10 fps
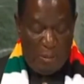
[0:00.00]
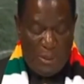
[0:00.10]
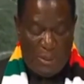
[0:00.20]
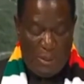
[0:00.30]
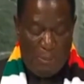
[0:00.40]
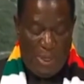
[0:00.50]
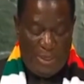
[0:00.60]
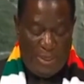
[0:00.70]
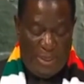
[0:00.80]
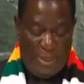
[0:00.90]
Mr.
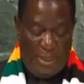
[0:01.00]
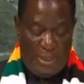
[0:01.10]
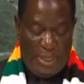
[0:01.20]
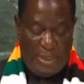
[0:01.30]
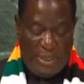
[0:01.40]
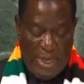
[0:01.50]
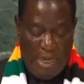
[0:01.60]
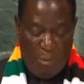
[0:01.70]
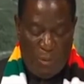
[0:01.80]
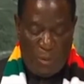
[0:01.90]
President,
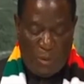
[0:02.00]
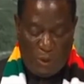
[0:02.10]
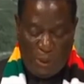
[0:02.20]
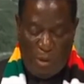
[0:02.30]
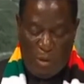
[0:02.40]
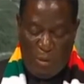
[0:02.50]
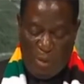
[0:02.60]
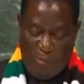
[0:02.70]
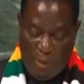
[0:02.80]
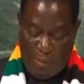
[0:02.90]
sustainable
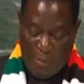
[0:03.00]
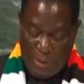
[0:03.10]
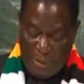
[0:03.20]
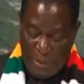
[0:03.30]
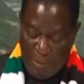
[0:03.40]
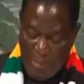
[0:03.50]
socio-economic development